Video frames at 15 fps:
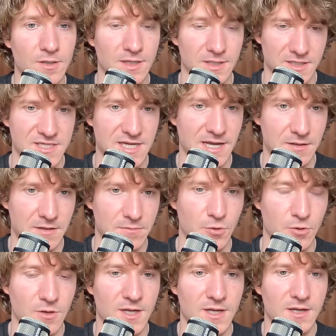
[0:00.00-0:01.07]
In the South
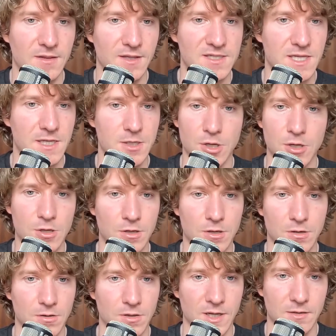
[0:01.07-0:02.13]
more, they said no,
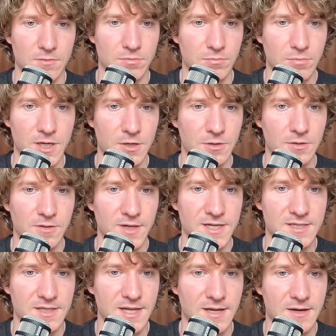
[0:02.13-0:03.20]
like, we don't agree
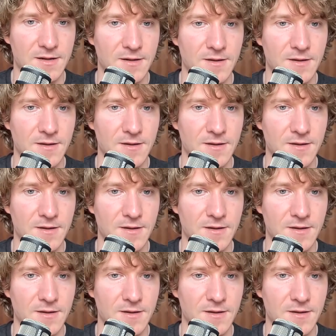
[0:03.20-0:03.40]
to that.